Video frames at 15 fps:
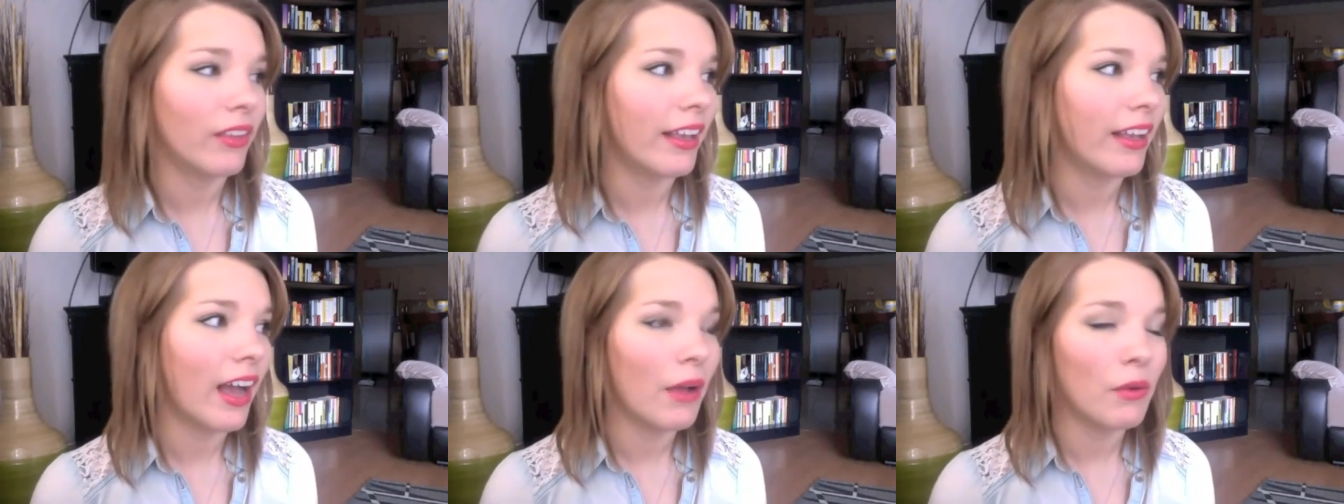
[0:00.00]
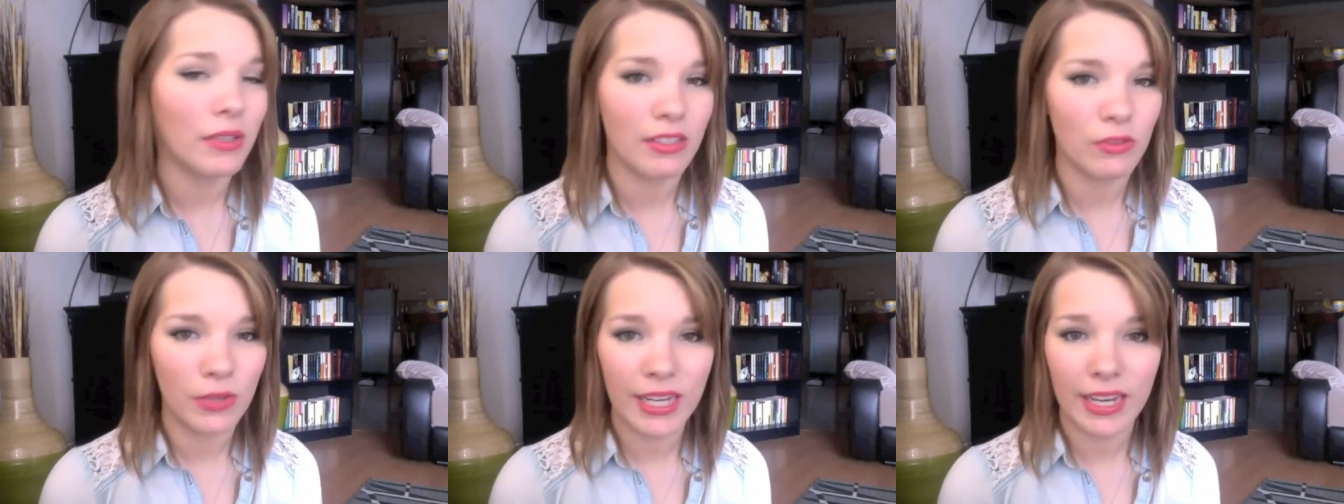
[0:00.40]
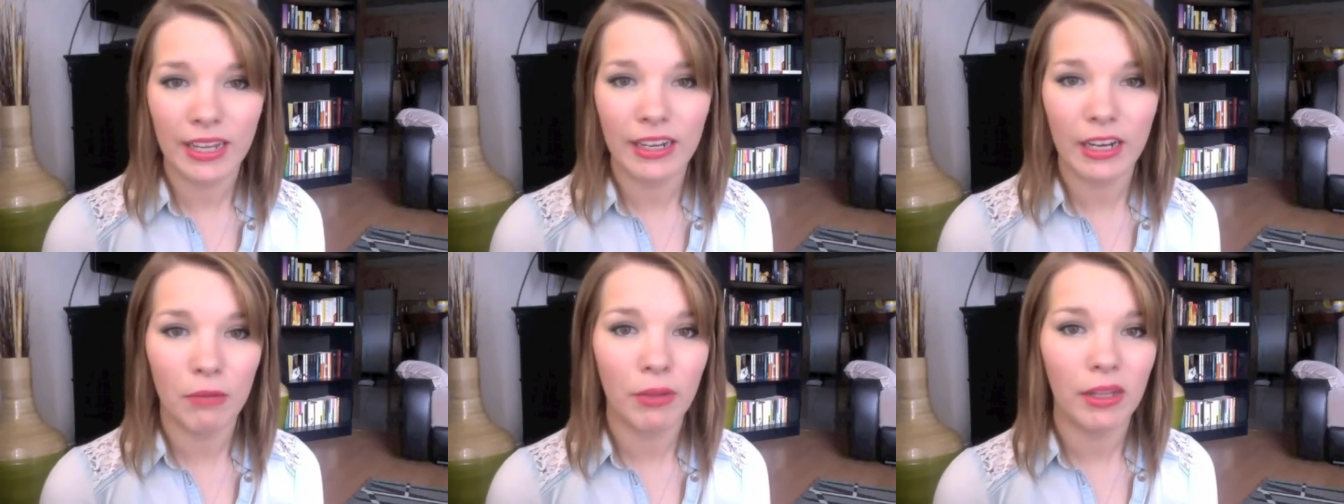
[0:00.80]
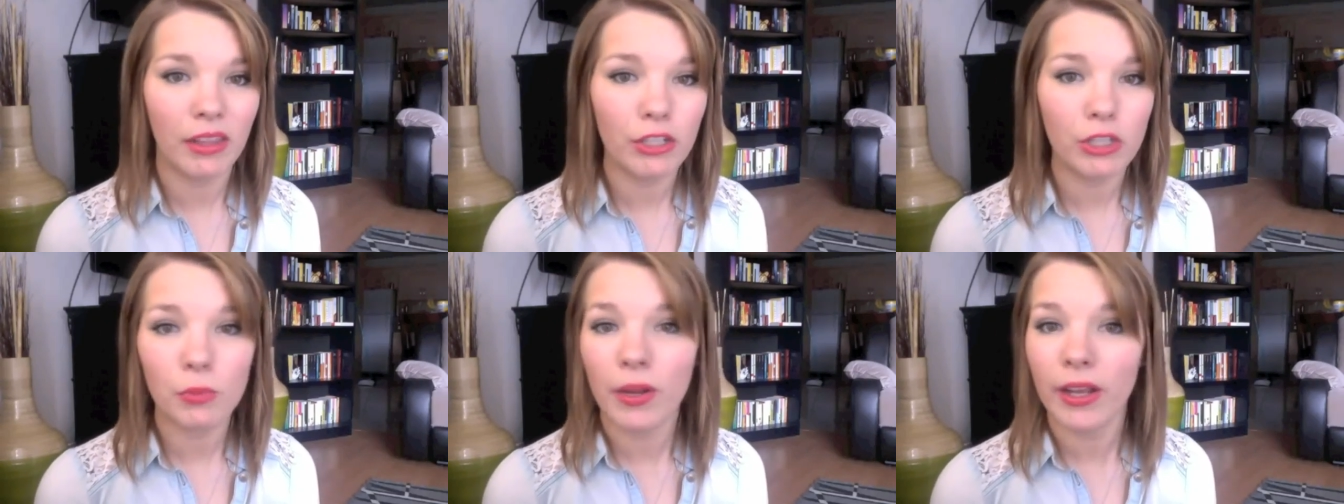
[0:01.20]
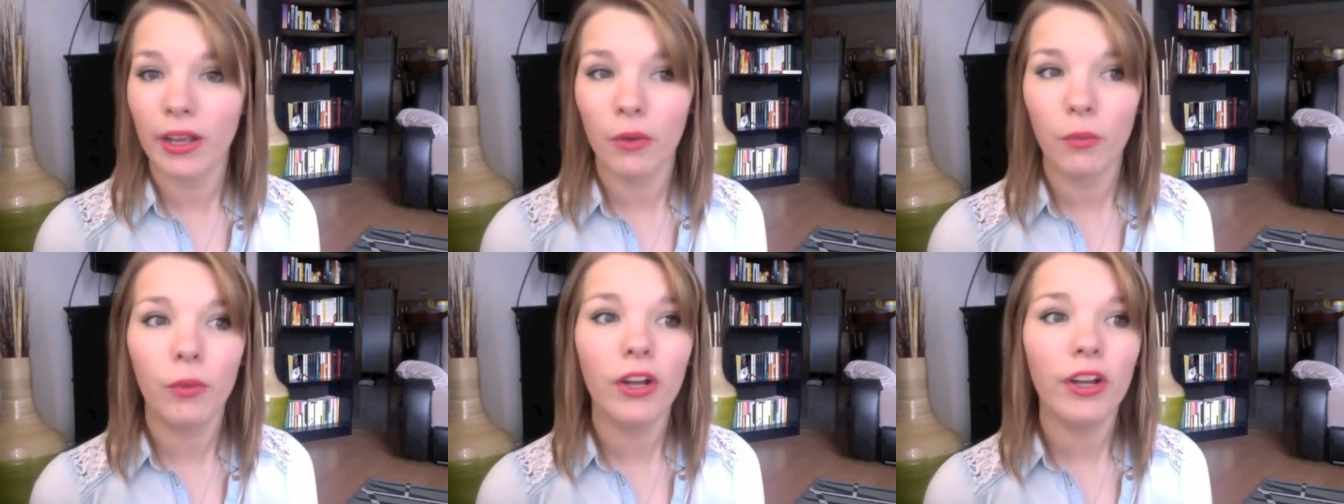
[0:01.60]
Like, I was reading it on my lunch break
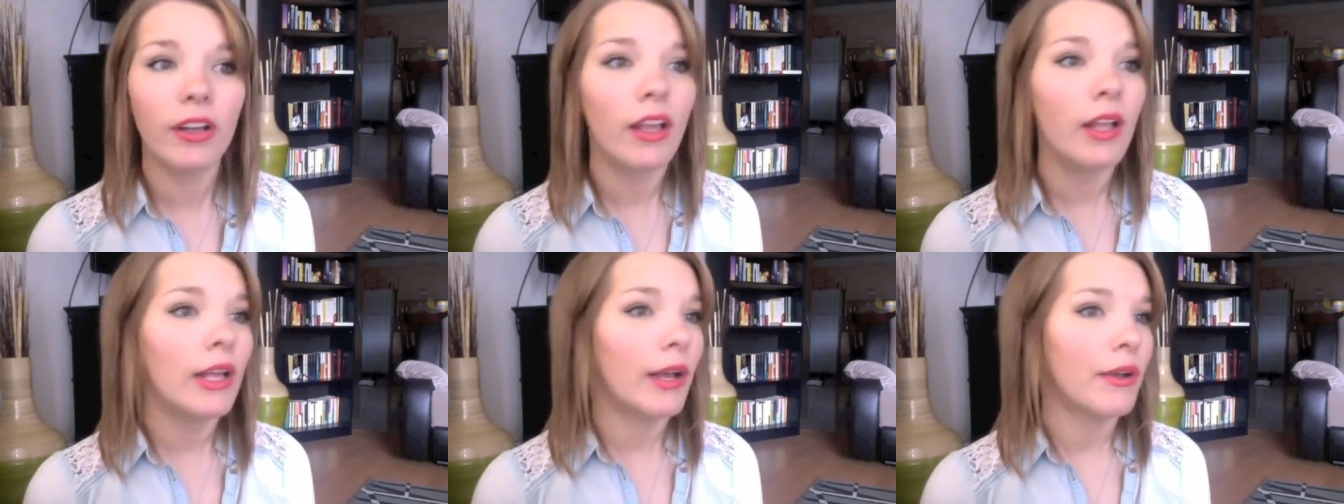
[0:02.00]
at work.